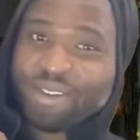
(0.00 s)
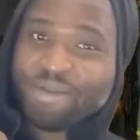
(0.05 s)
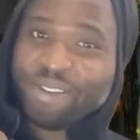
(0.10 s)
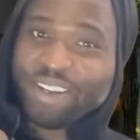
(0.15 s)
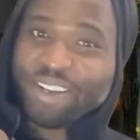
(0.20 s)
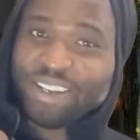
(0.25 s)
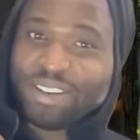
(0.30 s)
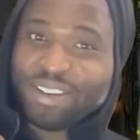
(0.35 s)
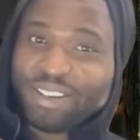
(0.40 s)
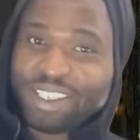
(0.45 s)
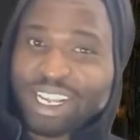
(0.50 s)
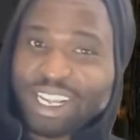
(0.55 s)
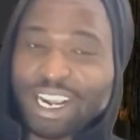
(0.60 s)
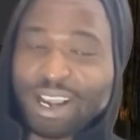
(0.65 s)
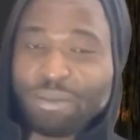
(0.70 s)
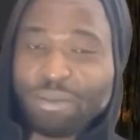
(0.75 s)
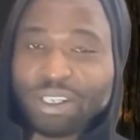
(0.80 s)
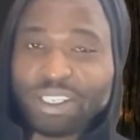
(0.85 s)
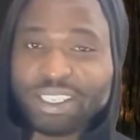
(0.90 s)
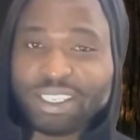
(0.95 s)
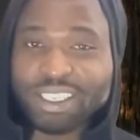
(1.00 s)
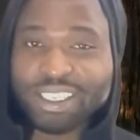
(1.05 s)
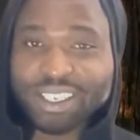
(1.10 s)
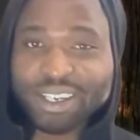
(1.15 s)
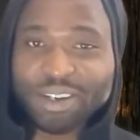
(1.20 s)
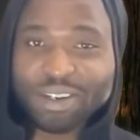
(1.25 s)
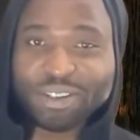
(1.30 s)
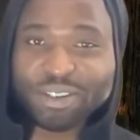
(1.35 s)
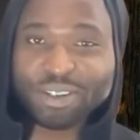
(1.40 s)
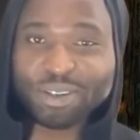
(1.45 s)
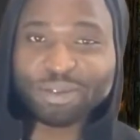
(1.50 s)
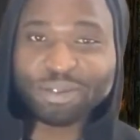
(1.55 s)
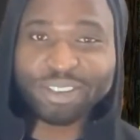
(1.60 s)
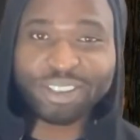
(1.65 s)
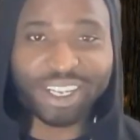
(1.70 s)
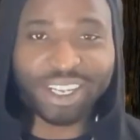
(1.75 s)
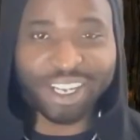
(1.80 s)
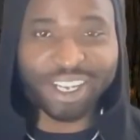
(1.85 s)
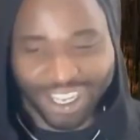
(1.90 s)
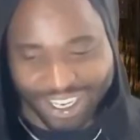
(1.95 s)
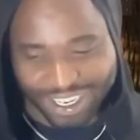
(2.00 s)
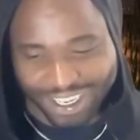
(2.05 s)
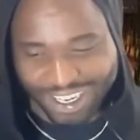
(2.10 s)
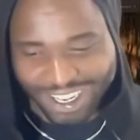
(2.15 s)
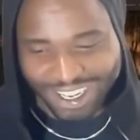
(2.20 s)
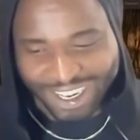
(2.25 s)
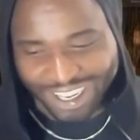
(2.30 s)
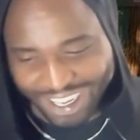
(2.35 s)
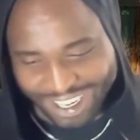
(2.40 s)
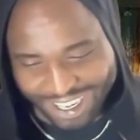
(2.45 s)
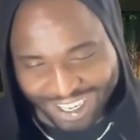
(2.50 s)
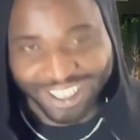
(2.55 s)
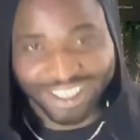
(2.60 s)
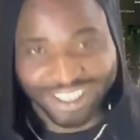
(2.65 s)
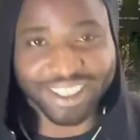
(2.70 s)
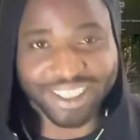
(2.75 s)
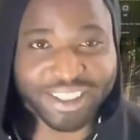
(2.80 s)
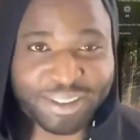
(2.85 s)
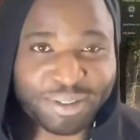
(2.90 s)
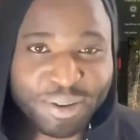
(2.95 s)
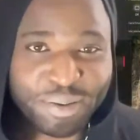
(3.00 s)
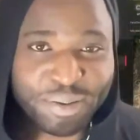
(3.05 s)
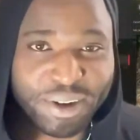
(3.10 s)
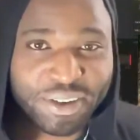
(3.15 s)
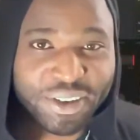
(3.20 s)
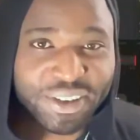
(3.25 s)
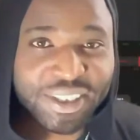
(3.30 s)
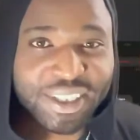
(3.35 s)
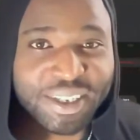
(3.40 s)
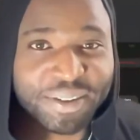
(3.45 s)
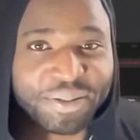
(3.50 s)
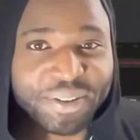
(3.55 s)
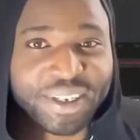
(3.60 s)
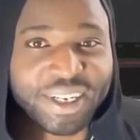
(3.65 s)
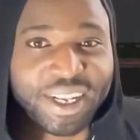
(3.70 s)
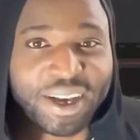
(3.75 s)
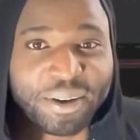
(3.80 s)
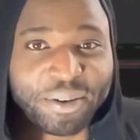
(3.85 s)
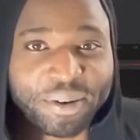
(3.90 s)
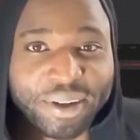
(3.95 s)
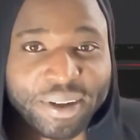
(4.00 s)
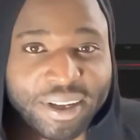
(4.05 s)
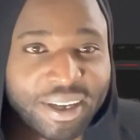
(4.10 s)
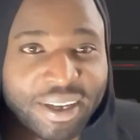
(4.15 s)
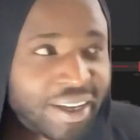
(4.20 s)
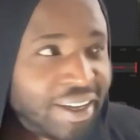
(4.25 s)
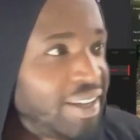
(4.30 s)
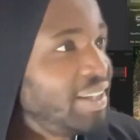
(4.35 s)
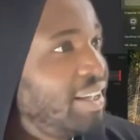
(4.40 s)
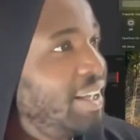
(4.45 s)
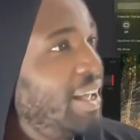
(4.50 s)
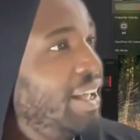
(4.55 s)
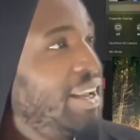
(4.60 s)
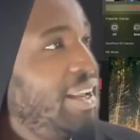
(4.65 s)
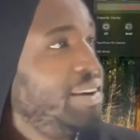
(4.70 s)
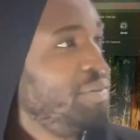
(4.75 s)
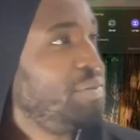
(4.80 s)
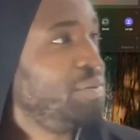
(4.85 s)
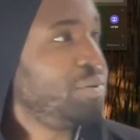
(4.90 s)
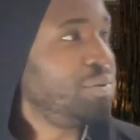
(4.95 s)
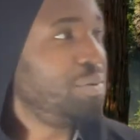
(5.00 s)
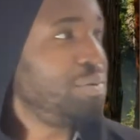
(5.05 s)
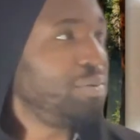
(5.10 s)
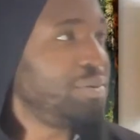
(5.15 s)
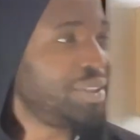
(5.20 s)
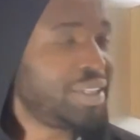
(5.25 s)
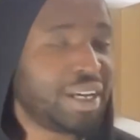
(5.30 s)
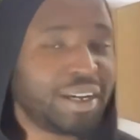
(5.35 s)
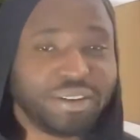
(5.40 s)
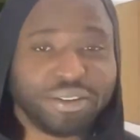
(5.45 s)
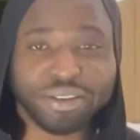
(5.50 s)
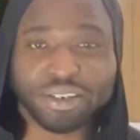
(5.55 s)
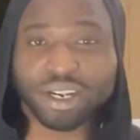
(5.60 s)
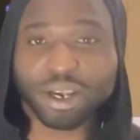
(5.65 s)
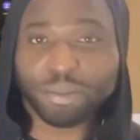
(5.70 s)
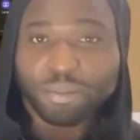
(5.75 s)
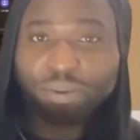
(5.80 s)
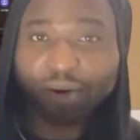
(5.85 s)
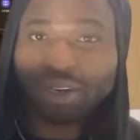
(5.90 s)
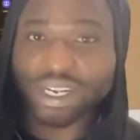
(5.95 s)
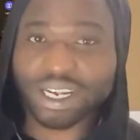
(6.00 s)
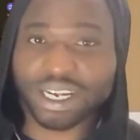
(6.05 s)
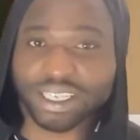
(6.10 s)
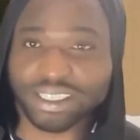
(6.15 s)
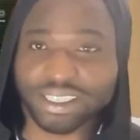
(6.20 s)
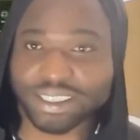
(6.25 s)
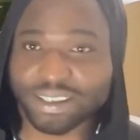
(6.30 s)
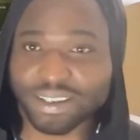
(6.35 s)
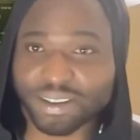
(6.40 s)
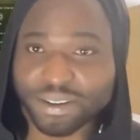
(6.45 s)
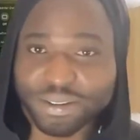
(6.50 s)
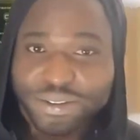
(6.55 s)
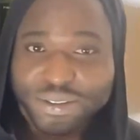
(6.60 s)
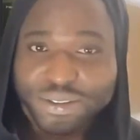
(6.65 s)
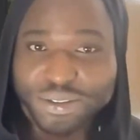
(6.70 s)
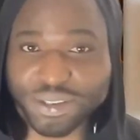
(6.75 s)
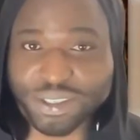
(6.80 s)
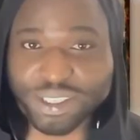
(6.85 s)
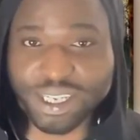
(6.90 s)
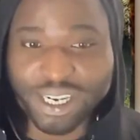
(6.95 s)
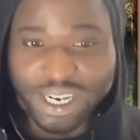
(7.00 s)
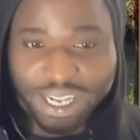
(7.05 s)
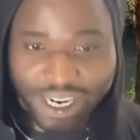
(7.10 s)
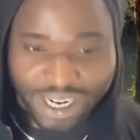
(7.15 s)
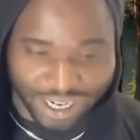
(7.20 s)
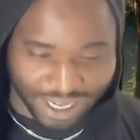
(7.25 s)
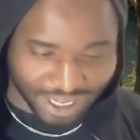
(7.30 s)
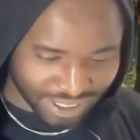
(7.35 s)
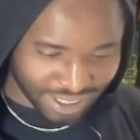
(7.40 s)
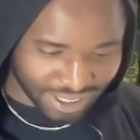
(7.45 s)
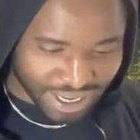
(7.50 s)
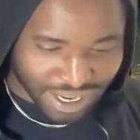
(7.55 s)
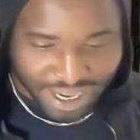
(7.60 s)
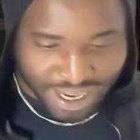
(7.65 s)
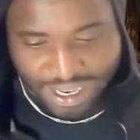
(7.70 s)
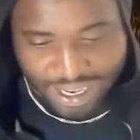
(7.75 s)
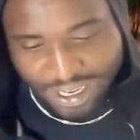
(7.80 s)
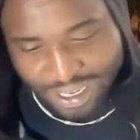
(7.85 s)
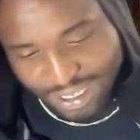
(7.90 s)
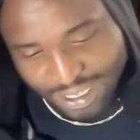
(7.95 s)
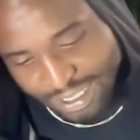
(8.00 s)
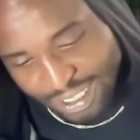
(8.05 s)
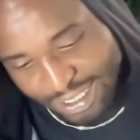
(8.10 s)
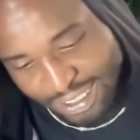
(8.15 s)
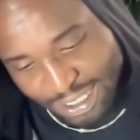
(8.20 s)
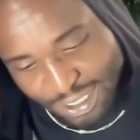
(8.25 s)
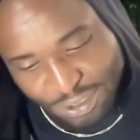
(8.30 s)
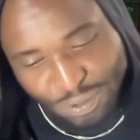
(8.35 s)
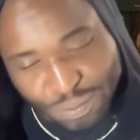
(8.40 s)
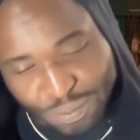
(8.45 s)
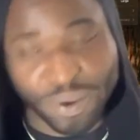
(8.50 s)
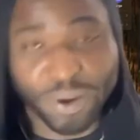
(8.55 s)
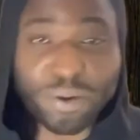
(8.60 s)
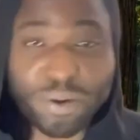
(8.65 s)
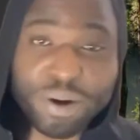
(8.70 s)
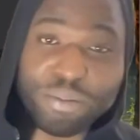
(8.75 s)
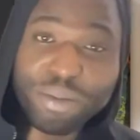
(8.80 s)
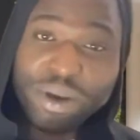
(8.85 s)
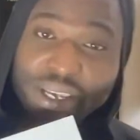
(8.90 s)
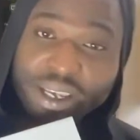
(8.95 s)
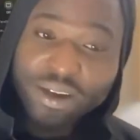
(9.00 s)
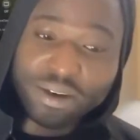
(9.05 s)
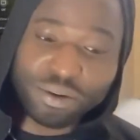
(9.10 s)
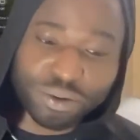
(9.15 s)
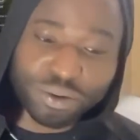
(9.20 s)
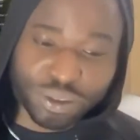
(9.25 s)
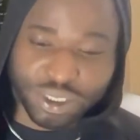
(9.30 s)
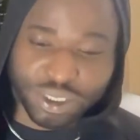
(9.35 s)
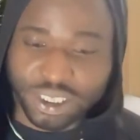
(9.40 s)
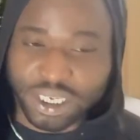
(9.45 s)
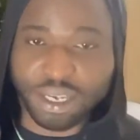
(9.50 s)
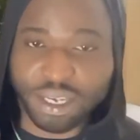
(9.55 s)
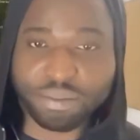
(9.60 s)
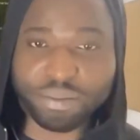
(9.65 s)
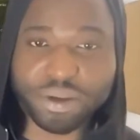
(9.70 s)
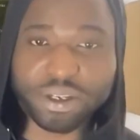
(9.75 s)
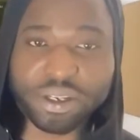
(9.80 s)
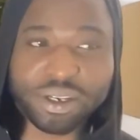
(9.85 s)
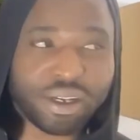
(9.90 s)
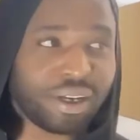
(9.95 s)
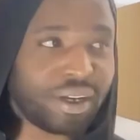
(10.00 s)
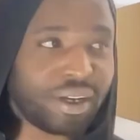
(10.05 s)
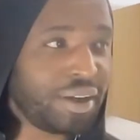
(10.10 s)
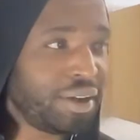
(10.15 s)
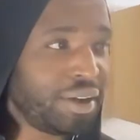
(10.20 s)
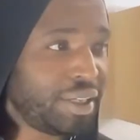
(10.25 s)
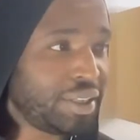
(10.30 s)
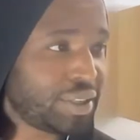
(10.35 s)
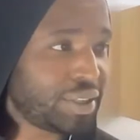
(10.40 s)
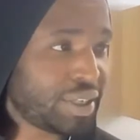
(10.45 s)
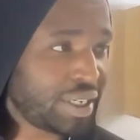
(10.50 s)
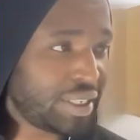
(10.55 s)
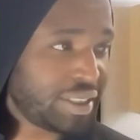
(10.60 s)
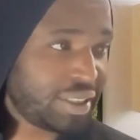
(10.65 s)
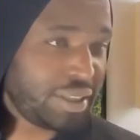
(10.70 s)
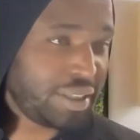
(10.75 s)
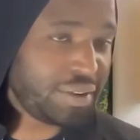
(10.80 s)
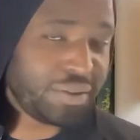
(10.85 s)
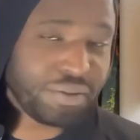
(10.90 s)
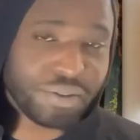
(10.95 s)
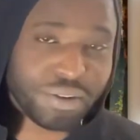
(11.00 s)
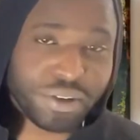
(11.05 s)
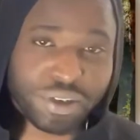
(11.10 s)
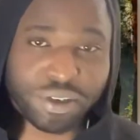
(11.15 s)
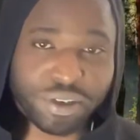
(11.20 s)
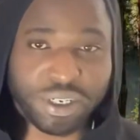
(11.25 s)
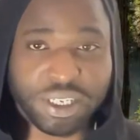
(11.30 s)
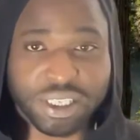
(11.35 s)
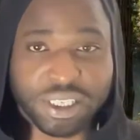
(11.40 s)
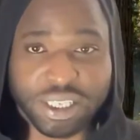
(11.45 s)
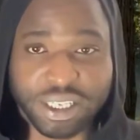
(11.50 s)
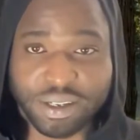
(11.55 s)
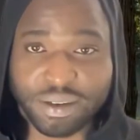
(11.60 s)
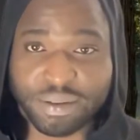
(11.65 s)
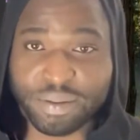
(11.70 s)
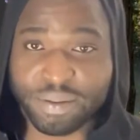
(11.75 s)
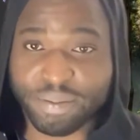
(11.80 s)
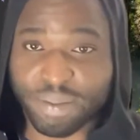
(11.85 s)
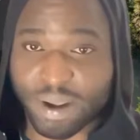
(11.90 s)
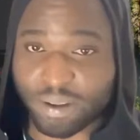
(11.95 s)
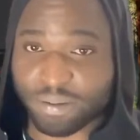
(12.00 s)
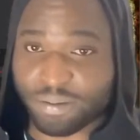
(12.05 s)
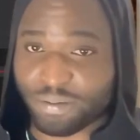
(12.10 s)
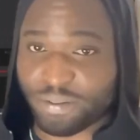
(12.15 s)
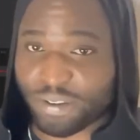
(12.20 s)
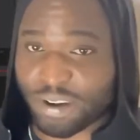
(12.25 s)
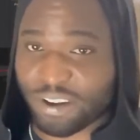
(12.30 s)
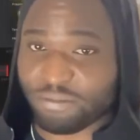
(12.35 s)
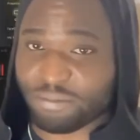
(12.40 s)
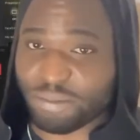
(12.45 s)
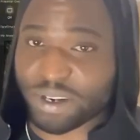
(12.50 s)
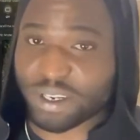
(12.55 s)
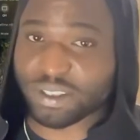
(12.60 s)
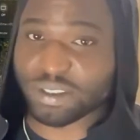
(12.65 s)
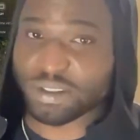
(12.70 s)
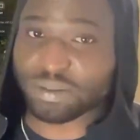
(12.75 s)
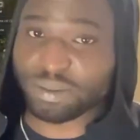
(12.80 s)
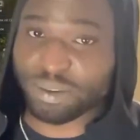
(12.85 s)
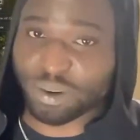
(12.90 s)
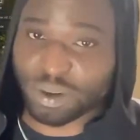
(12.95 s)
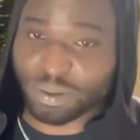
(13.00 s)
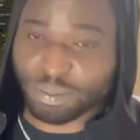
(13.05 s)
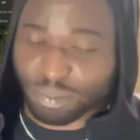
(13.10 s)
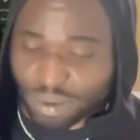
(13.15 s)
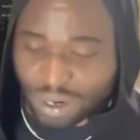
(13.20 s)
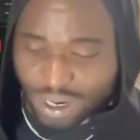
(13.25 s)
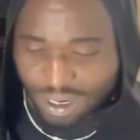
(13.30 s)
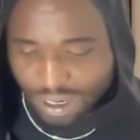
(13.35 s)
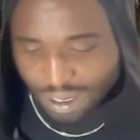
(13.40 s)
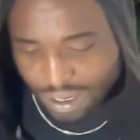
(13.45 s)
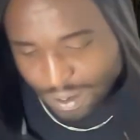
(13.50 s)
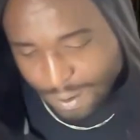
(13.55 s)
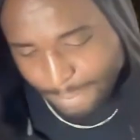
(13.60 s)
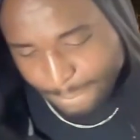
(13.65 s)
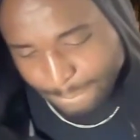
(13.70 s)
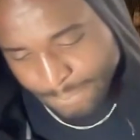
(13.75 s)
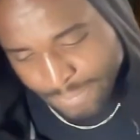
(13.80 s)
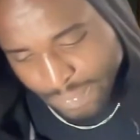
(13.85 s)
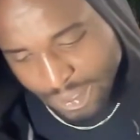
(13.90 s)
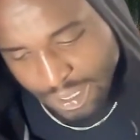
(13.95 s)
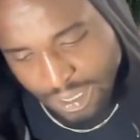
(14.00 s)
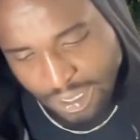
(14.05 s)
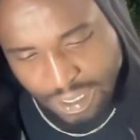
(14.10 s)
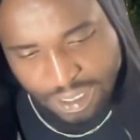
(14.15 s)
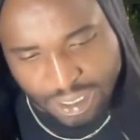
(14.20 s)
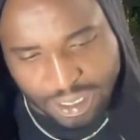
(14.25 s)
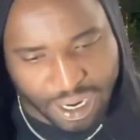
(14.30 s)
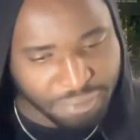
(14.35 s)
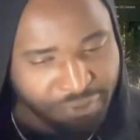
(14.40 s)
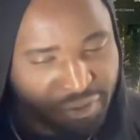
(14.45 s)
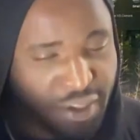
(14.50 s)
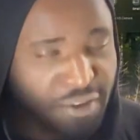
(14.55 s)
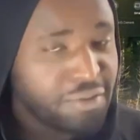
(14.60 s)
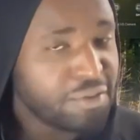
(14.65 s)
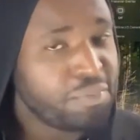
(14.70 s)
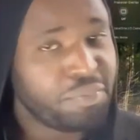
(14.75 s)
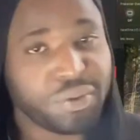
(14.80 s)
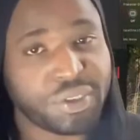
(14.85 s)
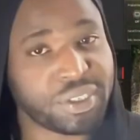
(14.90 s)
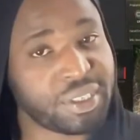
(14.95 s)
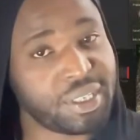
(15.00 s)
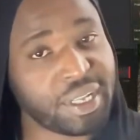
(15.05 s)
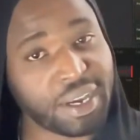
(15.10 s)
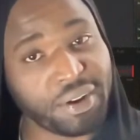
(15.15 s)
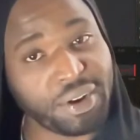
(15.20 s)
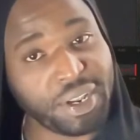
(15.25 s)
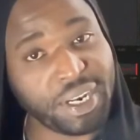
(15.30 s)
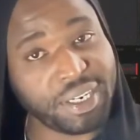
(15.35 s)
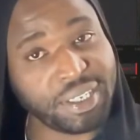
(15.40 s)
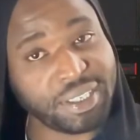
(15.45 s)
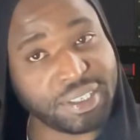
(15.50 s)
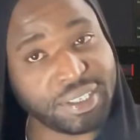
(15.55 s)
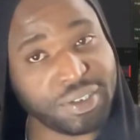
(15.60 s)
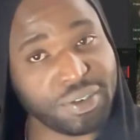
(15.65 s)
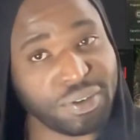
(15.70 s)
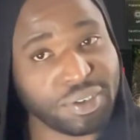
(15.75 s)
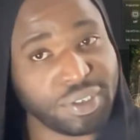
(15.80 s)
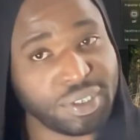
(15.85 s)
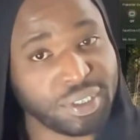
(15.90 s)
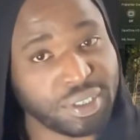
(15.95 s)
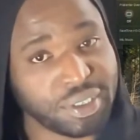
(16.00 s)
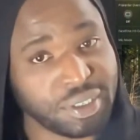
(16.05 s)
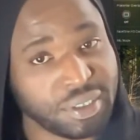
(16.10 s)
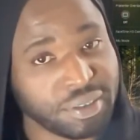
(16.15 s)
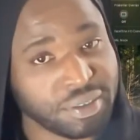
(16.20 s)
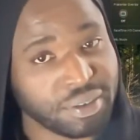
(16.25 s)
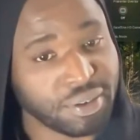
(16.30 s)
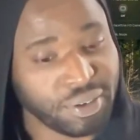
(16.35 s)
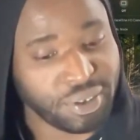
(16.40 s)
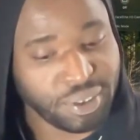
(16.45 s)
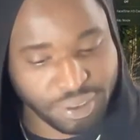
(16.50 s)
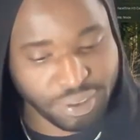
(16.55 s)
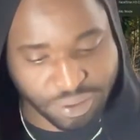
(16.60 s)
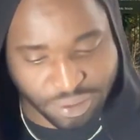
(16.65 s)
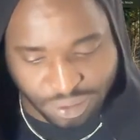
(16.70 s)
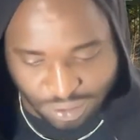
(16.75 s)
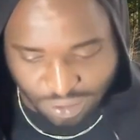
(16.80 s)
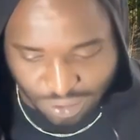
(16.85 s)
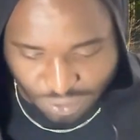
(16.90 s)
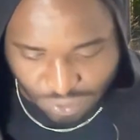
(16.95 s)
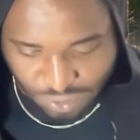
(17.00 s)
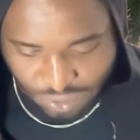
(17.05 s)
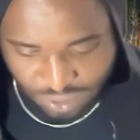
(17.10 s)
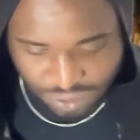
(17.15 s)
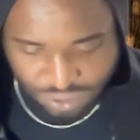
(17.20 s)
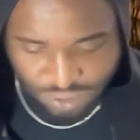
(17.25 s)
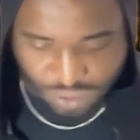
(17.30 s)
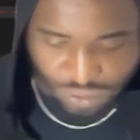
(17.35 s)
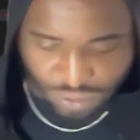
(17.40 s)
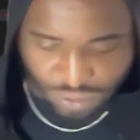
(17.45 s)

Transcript: me, it looks like I'm a teacher or something. I like that. I like that setting. Maybe I'll just leave it that way, and we'll start doing our podcast continuously like that. Ladies and gentlemen, we're making good timing. As you can see, we've already hit about 5 minutes on the marker, and I've never even put down anything on the notes. So